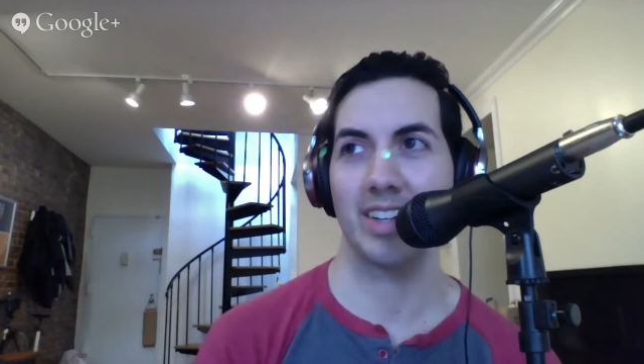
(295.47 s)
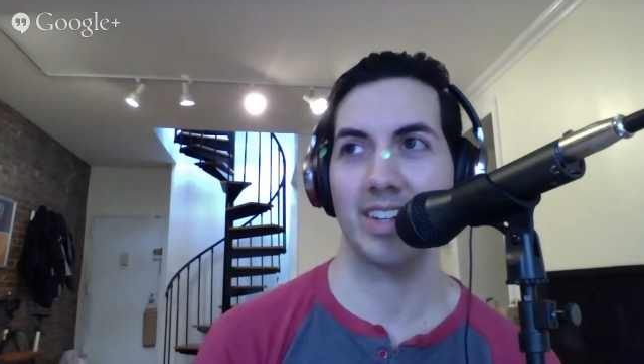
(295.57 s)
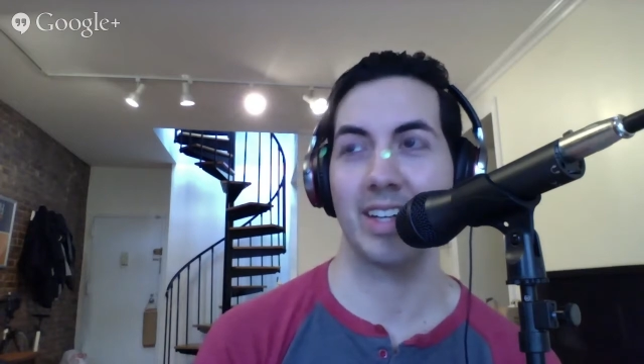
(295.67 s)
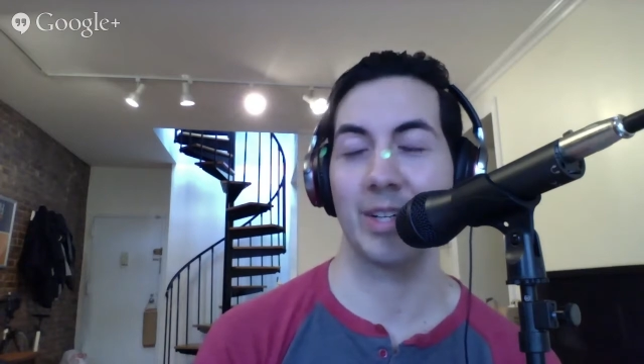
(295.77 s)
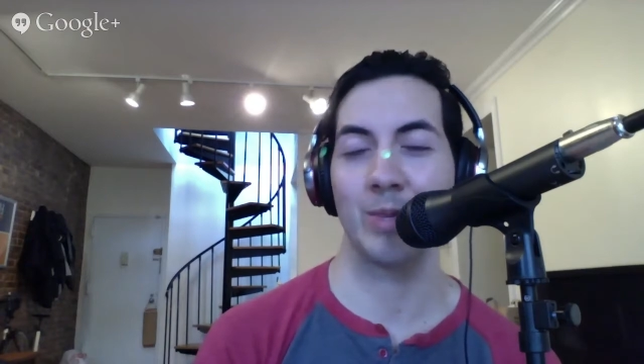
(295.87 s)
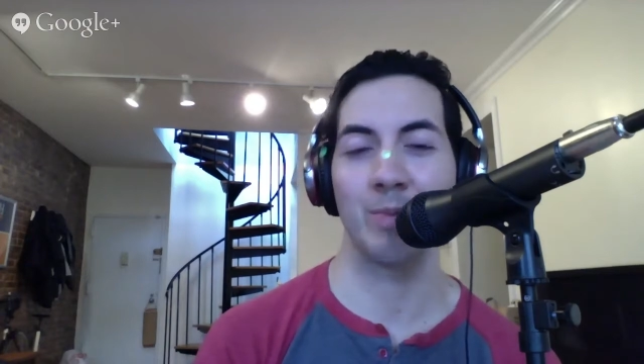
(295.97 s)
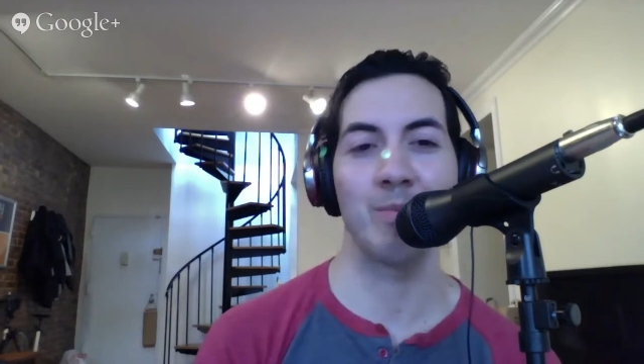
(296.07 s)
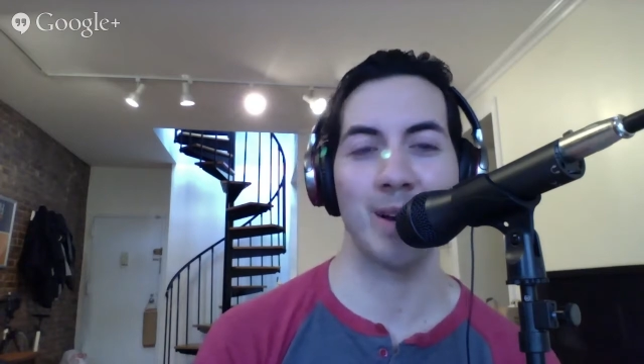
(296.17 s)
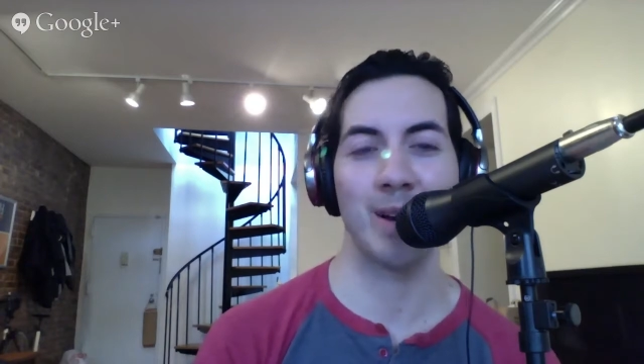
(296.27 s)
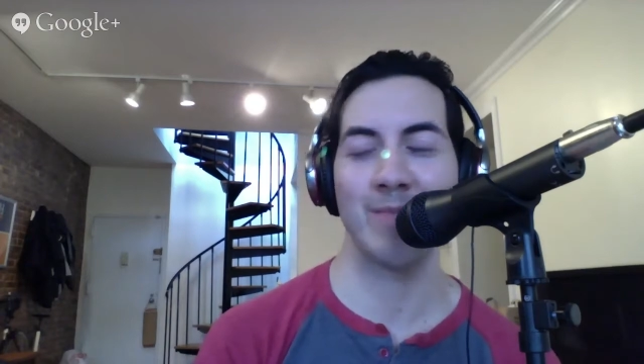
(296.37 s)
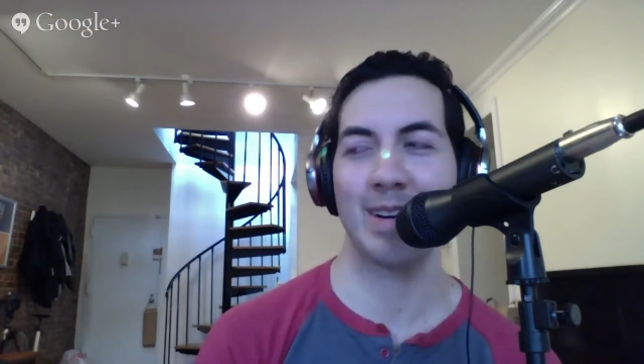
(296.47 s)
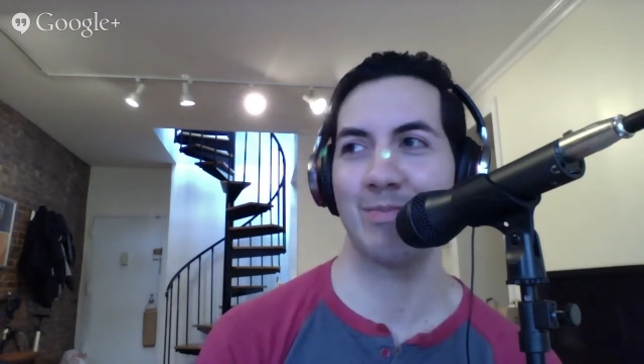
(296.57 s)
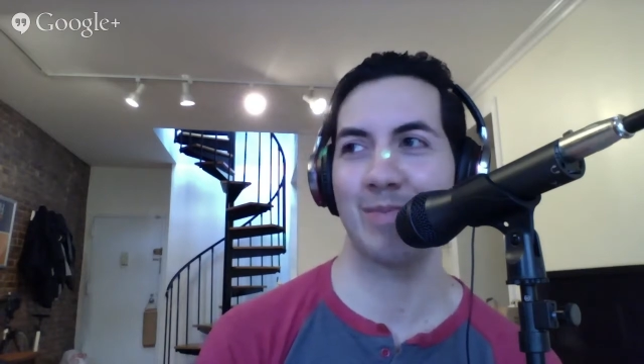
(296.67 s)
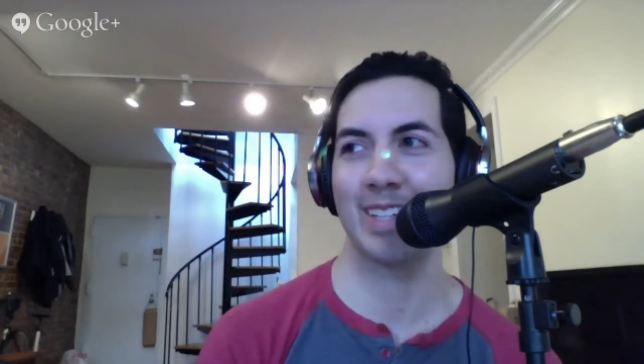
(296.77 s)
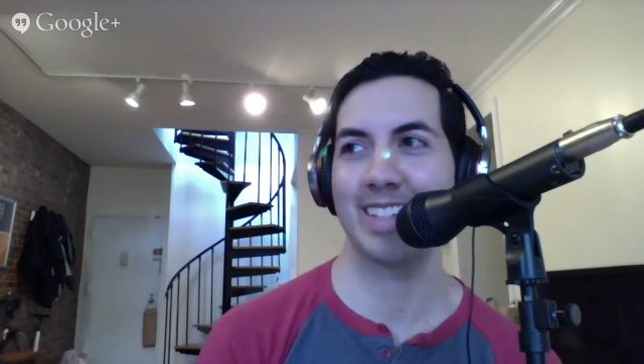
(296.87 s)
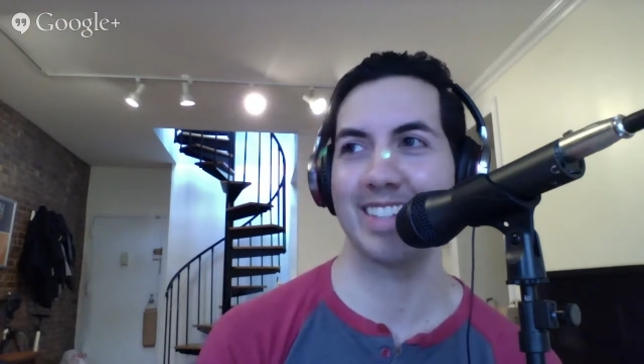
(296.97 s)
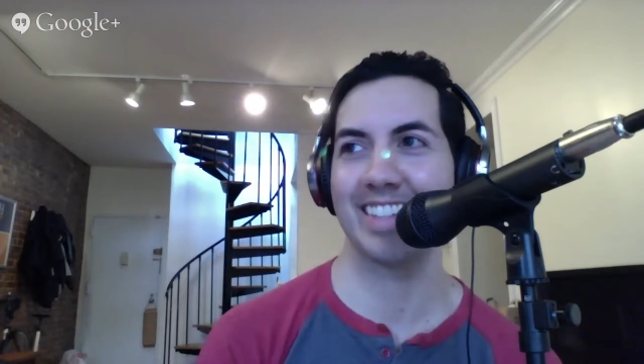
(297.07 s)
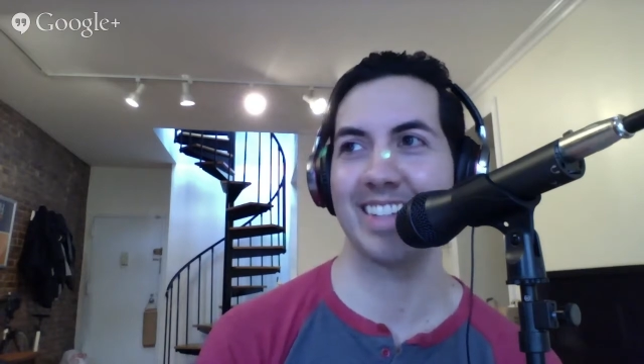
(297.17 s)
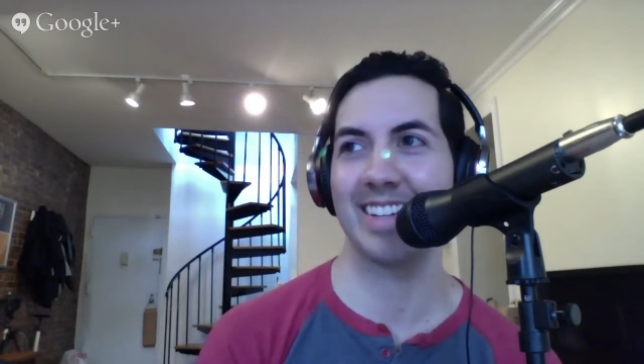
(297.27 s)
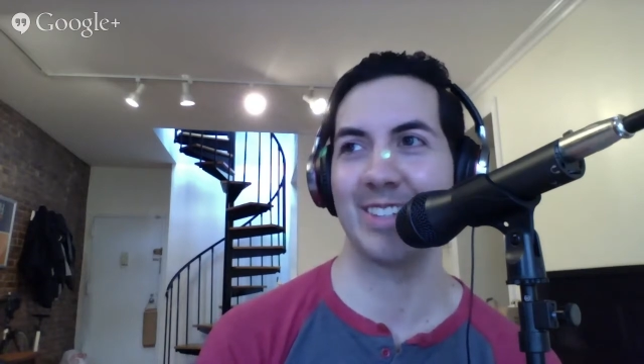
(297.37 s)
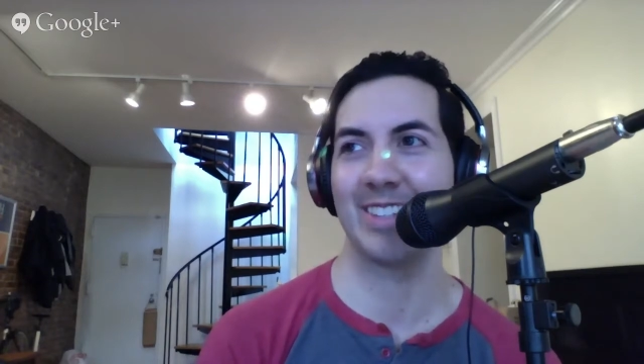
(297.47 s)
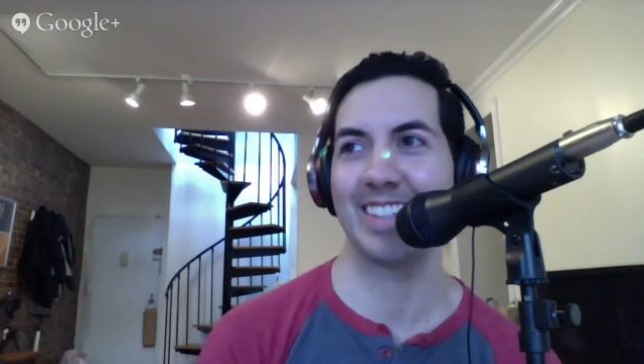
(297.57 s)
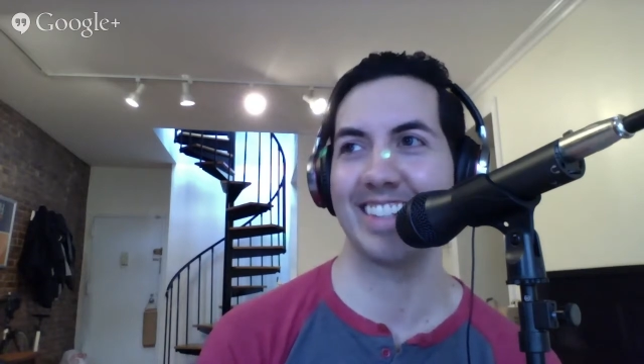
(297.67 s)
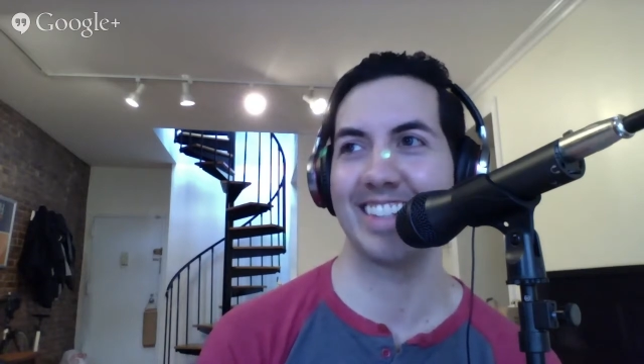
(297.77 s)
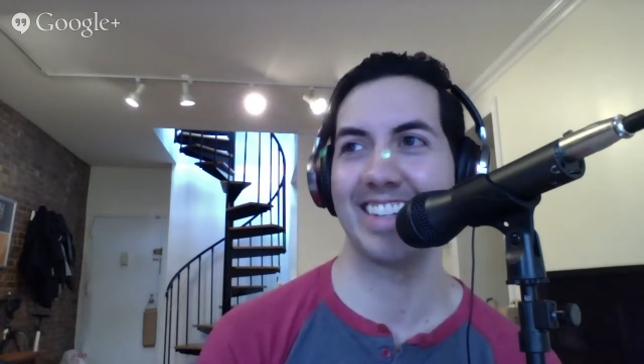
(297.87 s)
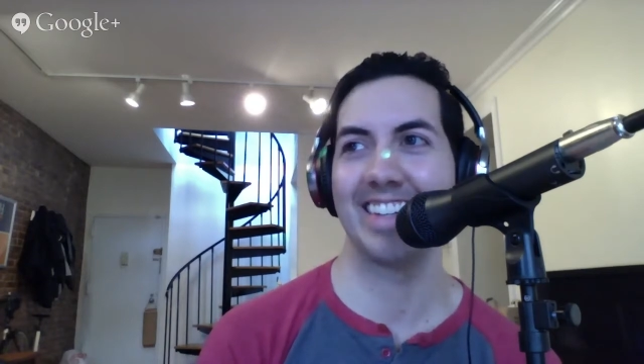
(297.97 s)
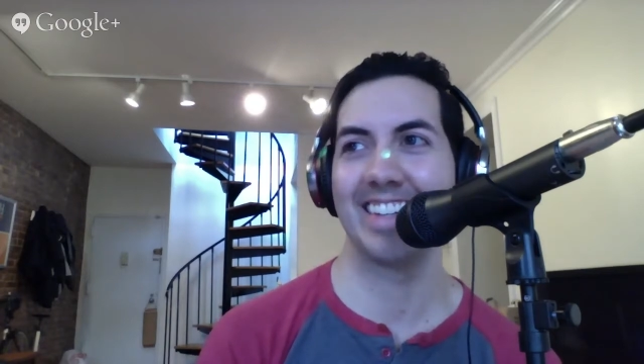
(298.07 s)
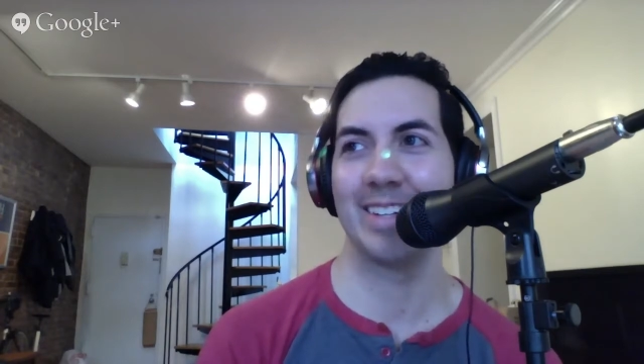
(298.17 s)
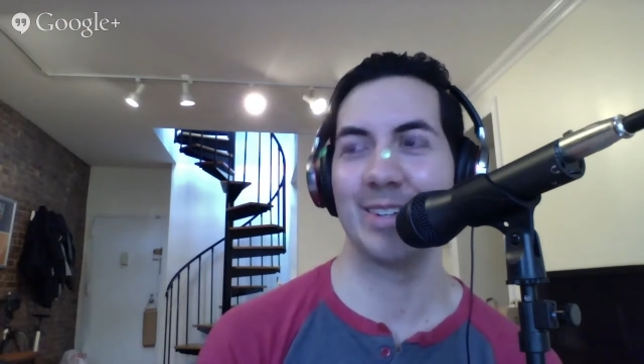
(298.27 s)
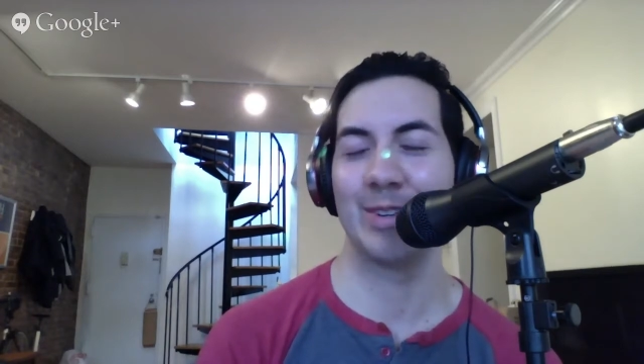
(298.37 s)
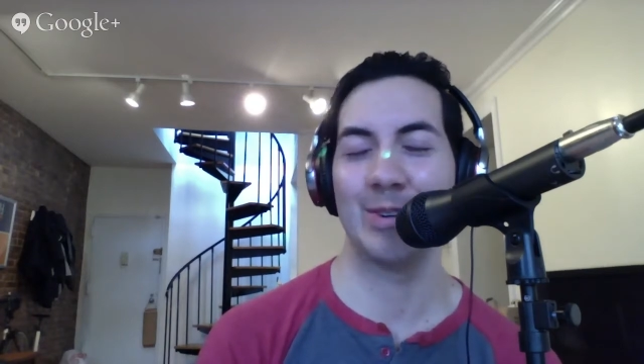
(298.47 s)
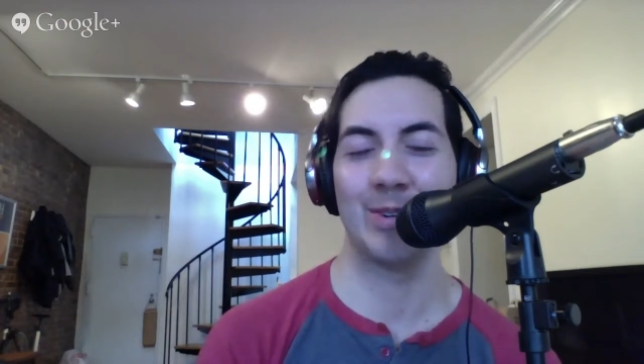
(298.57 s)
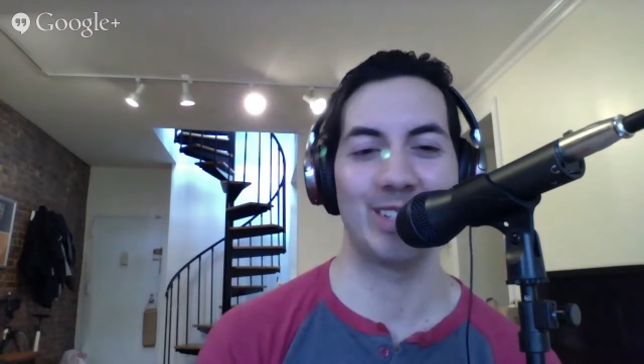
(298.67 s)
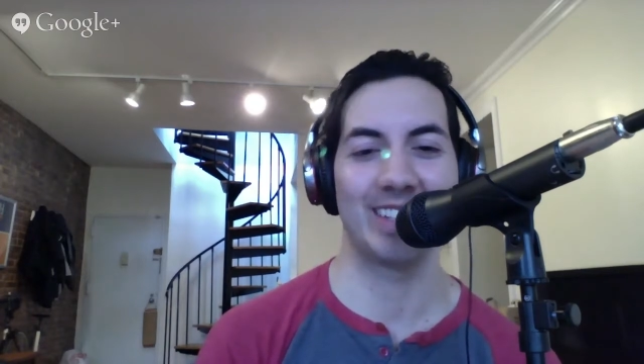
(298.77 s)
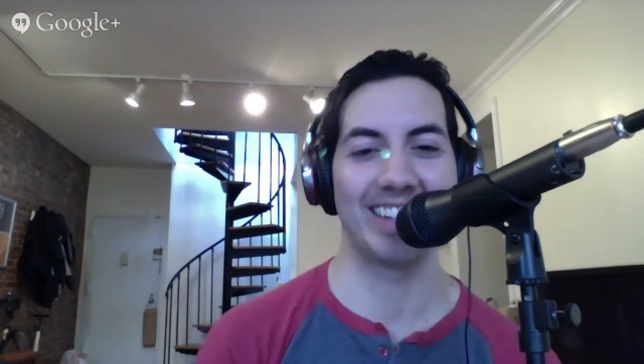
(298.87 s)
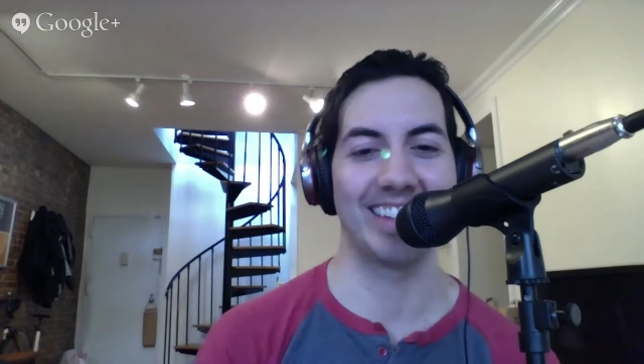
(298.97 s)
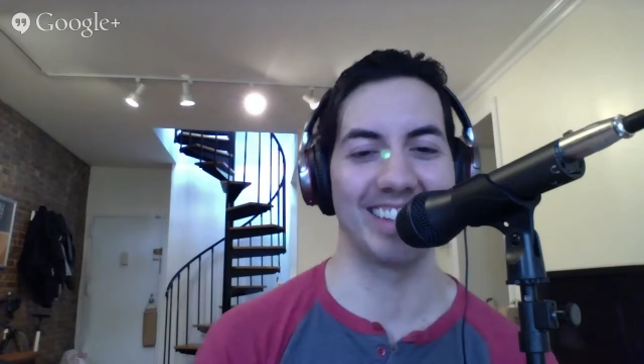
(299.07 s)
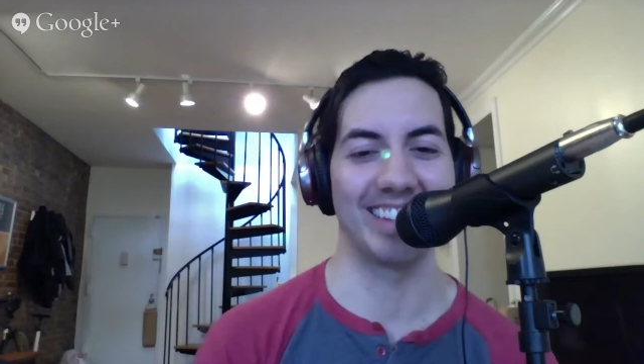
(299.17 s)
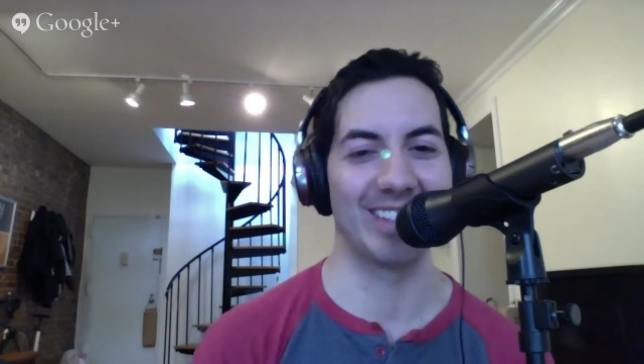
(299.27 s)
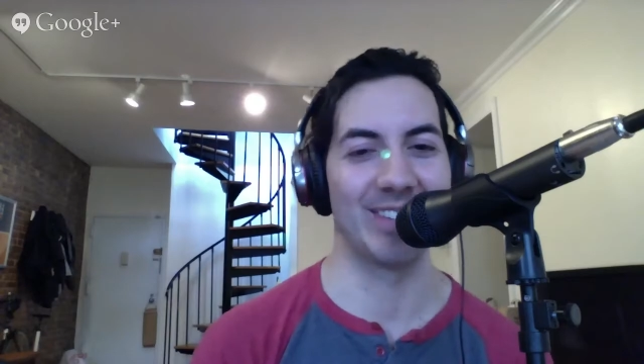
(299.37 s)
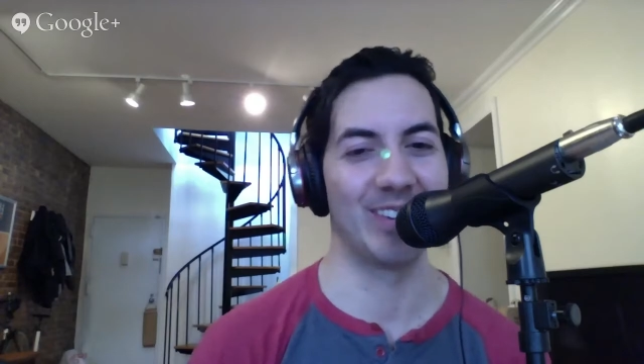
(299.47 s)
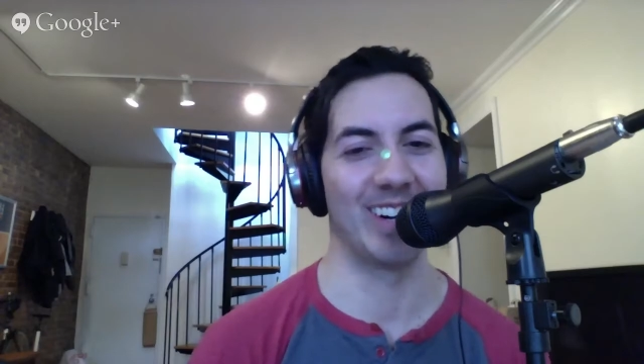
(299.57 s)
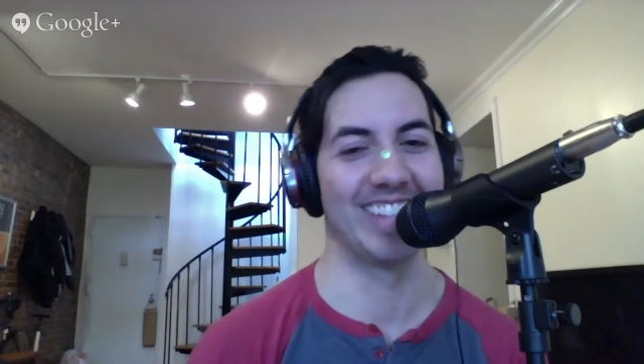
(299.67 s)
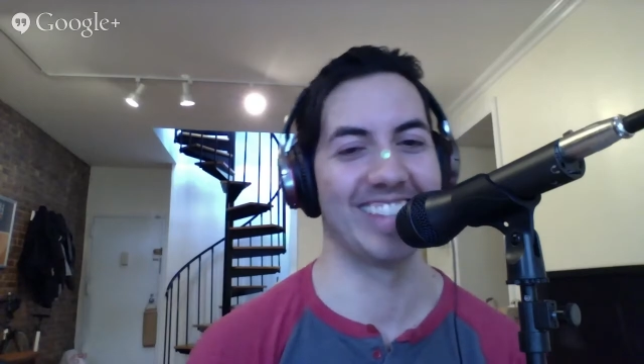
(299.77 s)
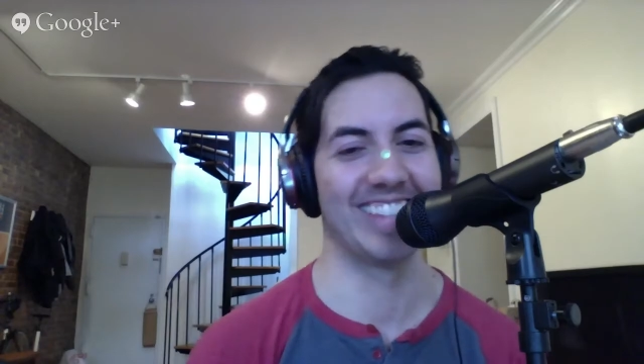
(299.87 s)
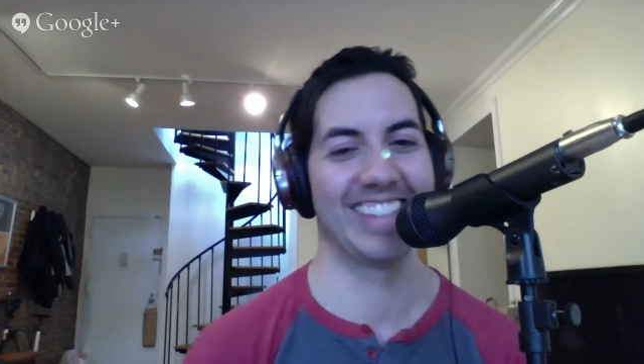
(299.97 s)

It could be my mom, because, who do you send the link to first?